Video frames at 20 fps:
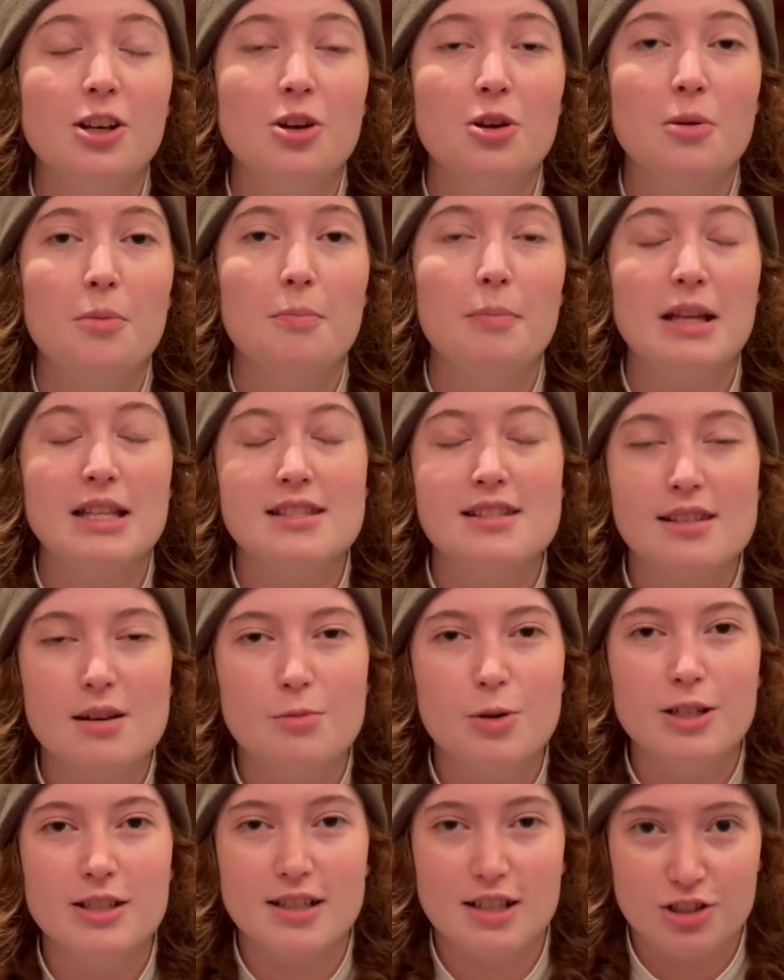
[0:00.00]
but
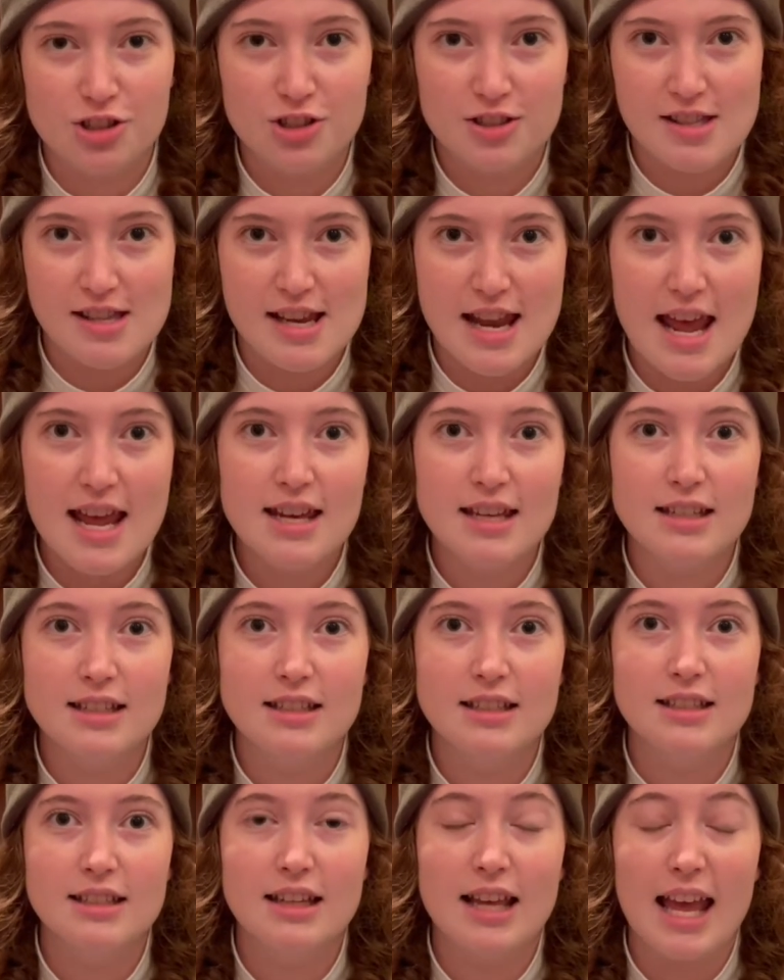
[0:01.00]
someone touches the net.
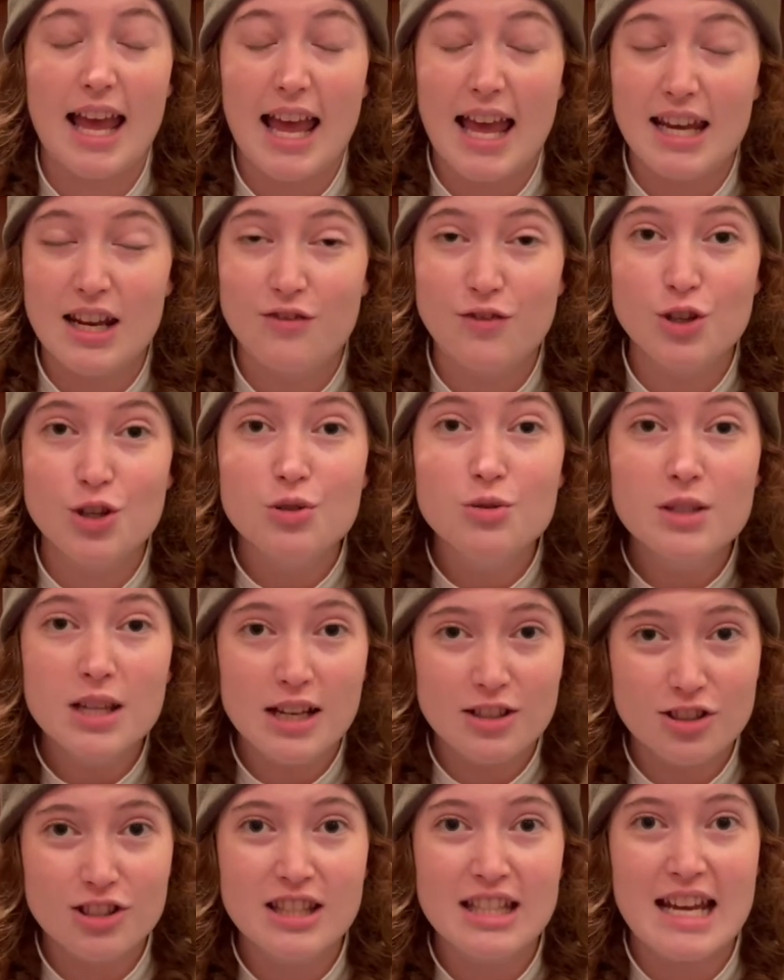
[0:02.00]
And if you
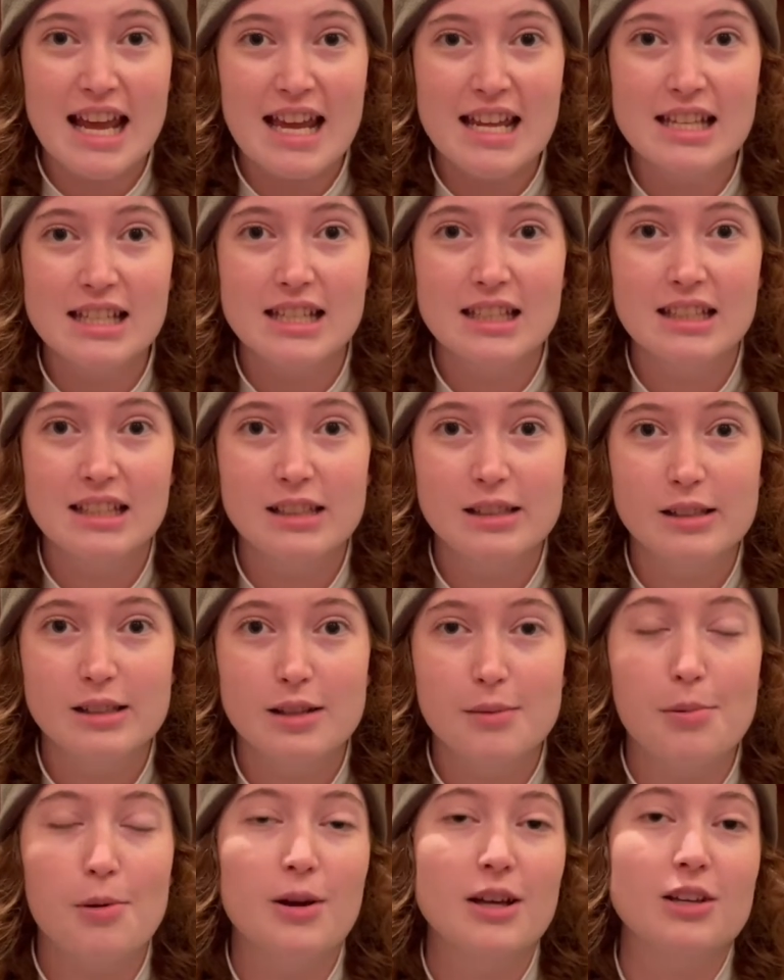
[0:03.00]
touch the net, the
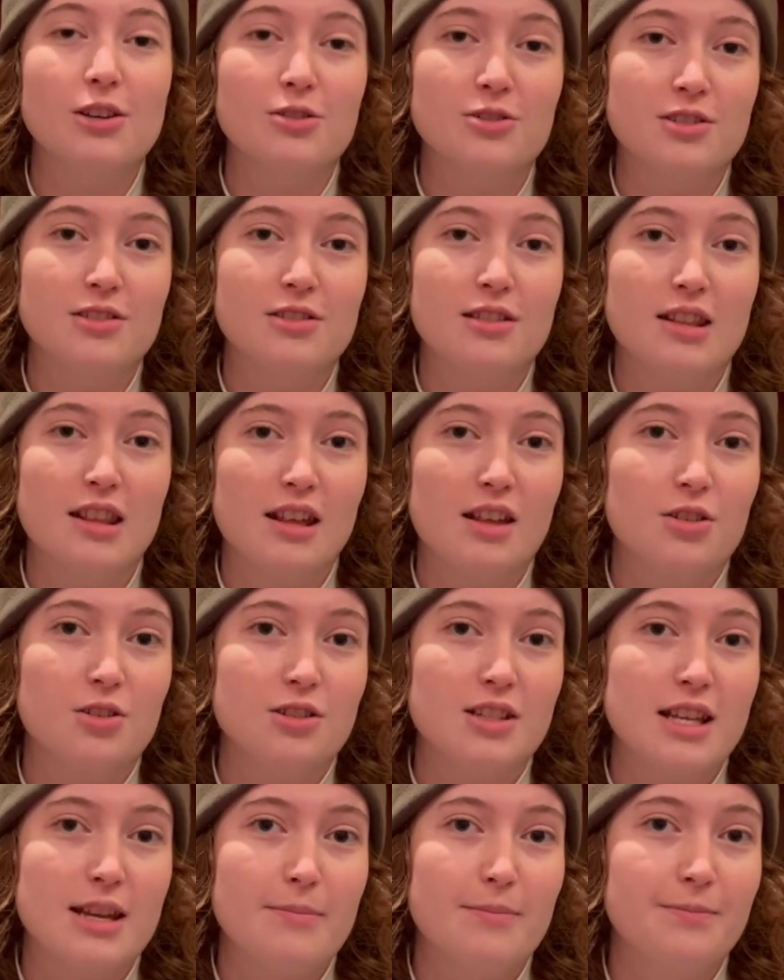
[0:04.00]
point goes to the other
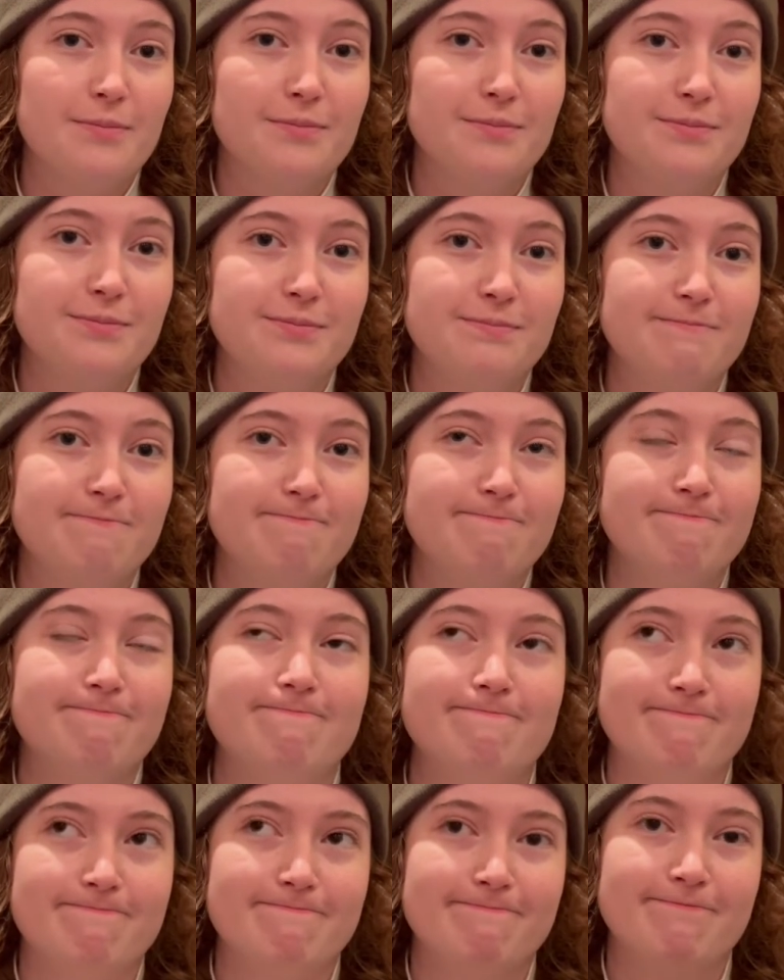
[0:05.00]
team.
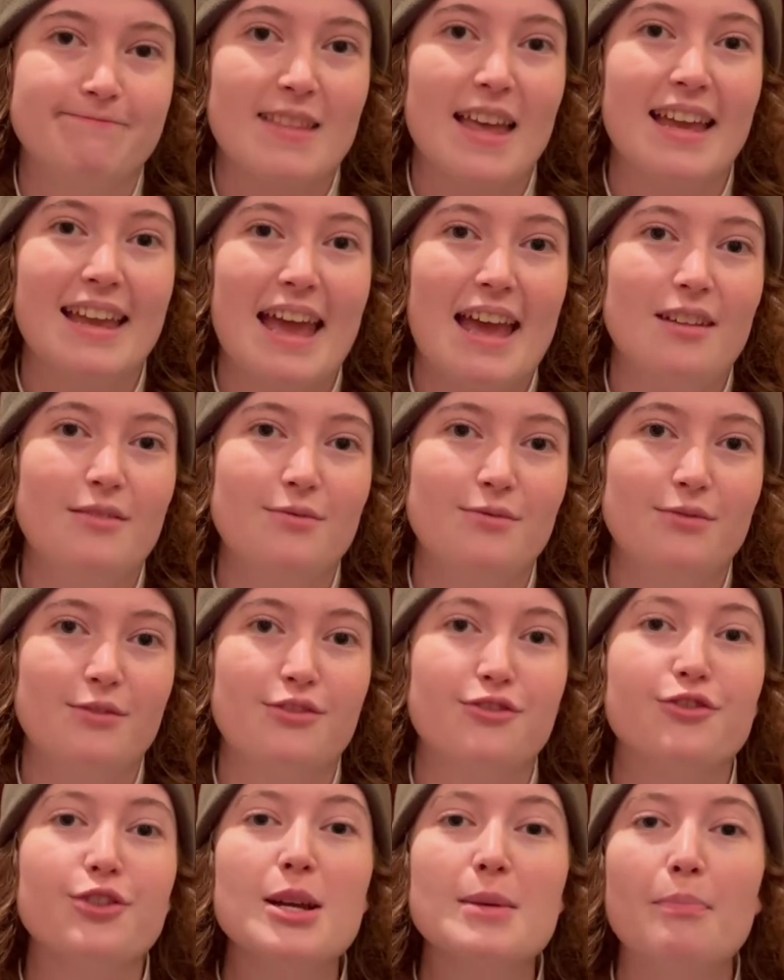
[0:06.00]
Again,
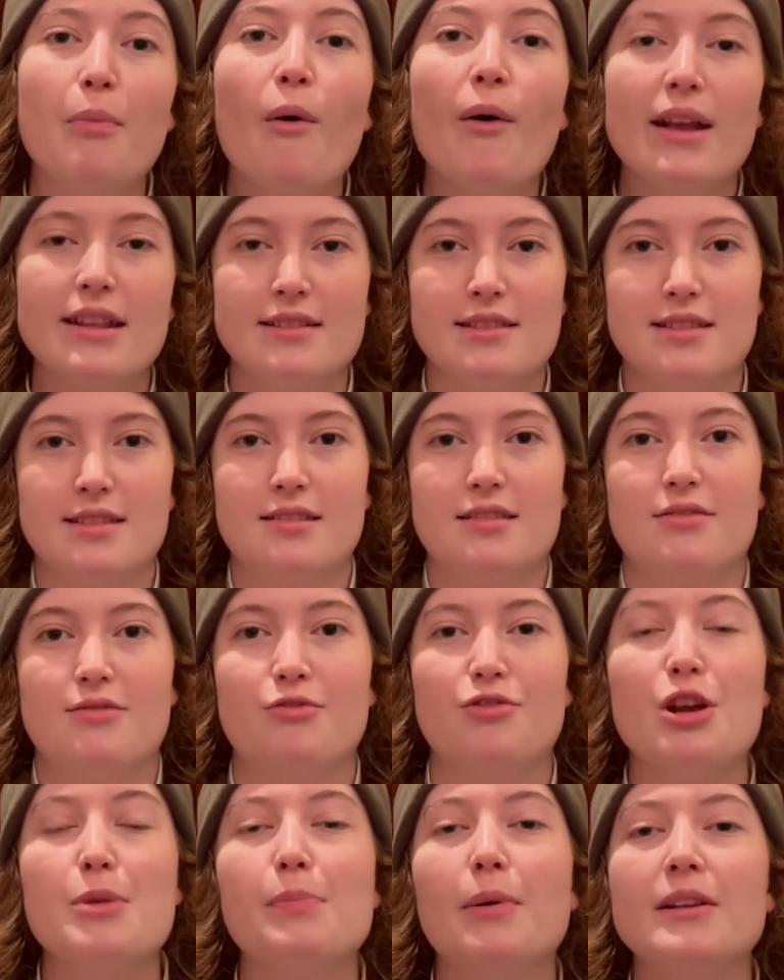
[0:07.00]
free points.
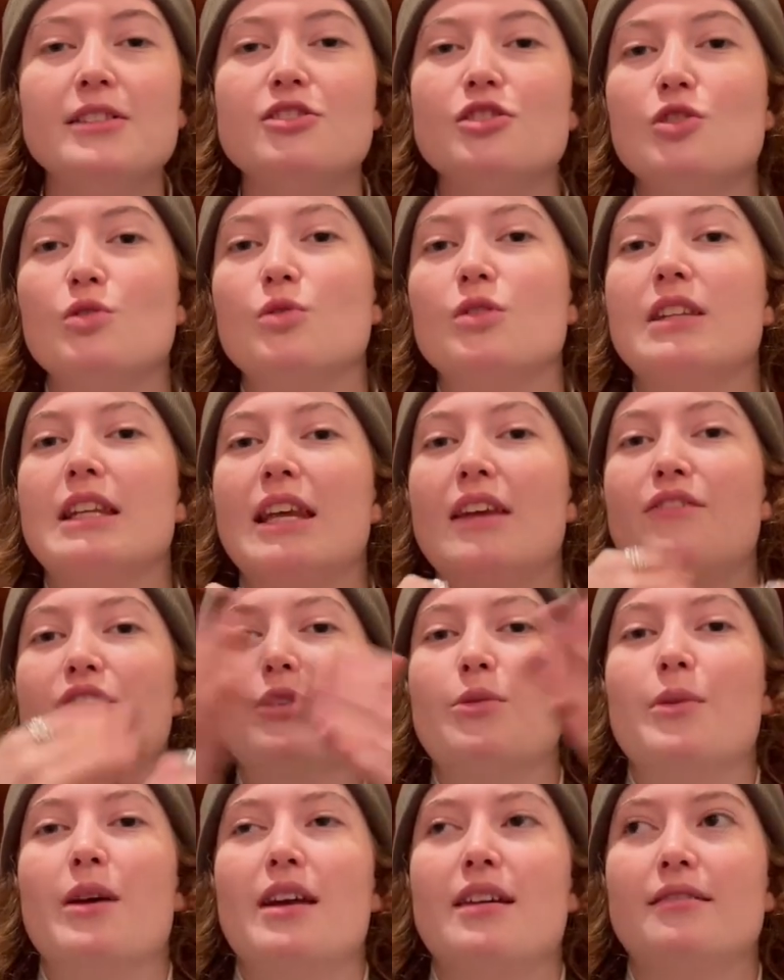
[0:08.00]
Free points just given
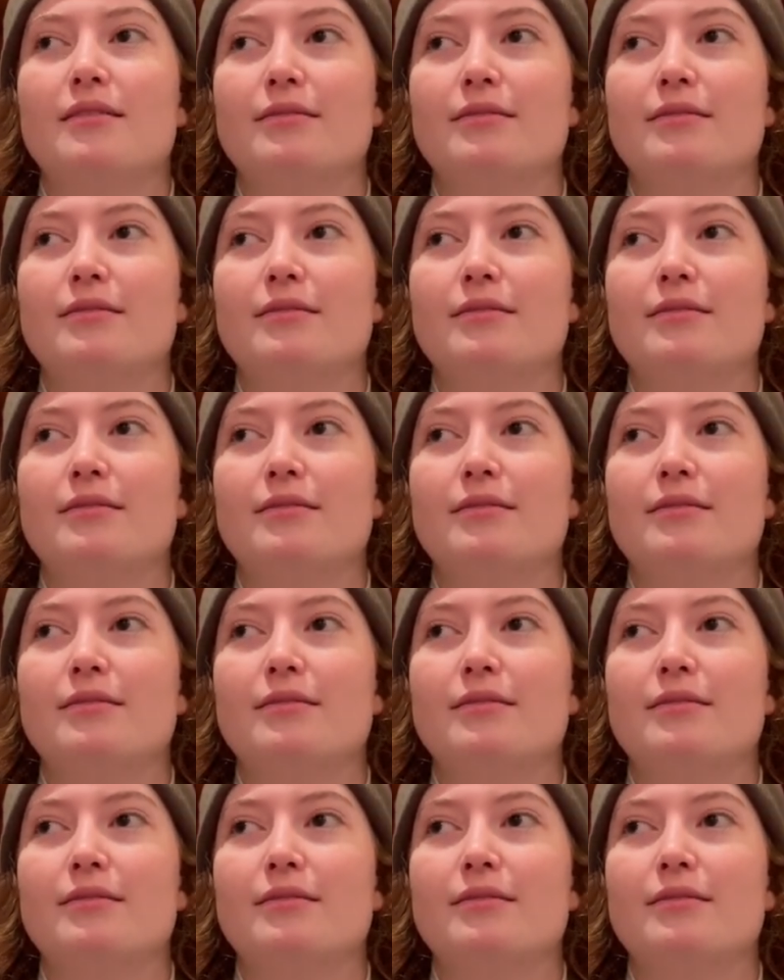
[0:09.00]
away.